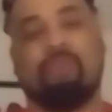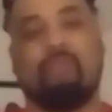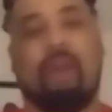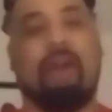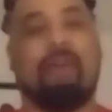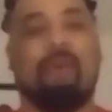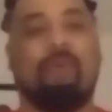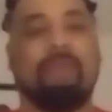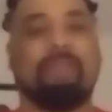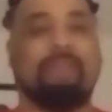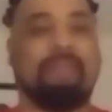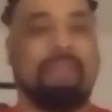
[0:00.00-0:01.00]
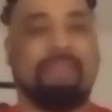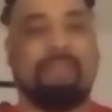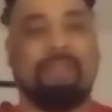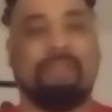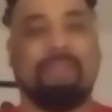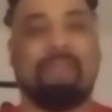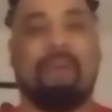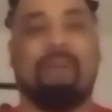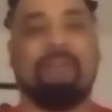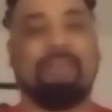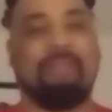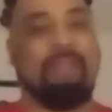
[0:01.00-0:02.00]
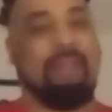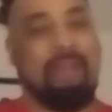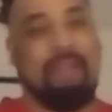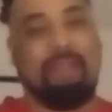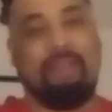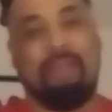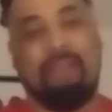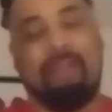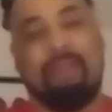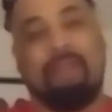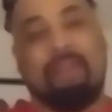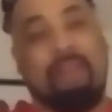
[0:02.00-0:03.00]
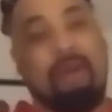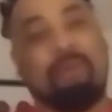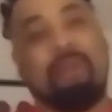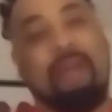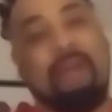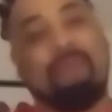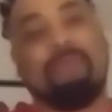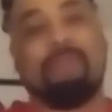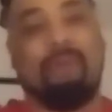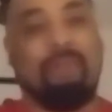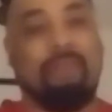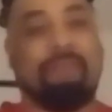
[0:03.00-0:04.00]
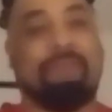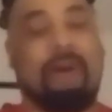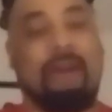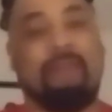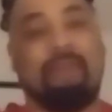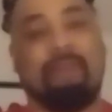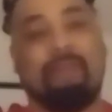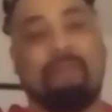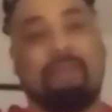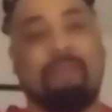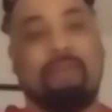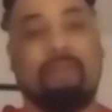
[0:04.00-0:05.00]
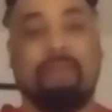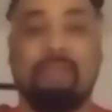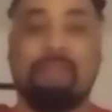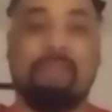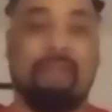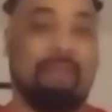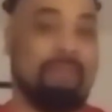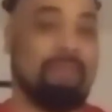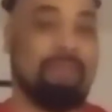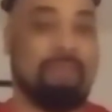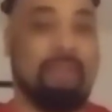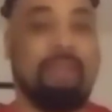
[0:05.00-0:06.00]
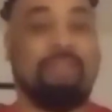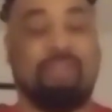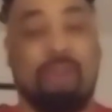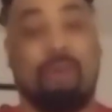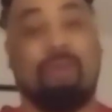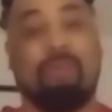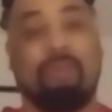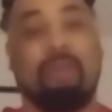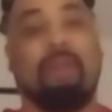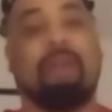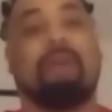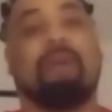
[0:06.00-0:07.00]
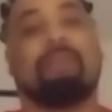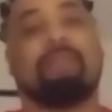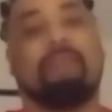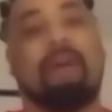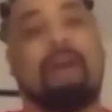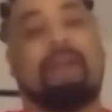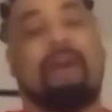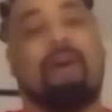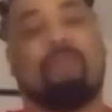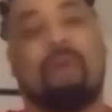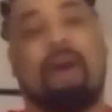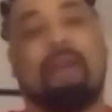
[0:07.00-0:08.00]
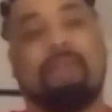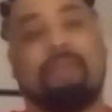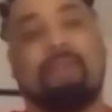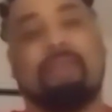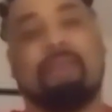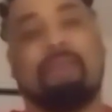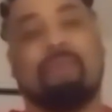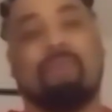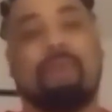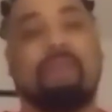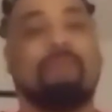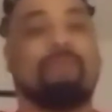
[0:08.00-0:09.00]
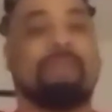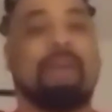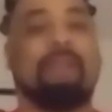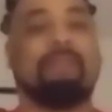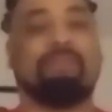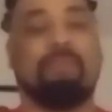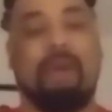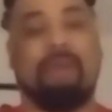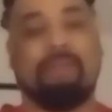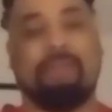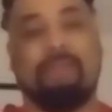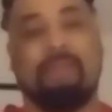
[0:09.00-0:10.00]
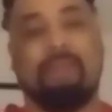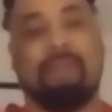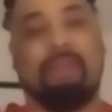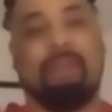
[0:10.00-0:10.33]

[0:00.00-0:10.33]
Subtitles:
Drago went the distance as hard as he hit. Clubber Lang was the only fighter, at least that they showed, to knock out Rocky when he was at his best.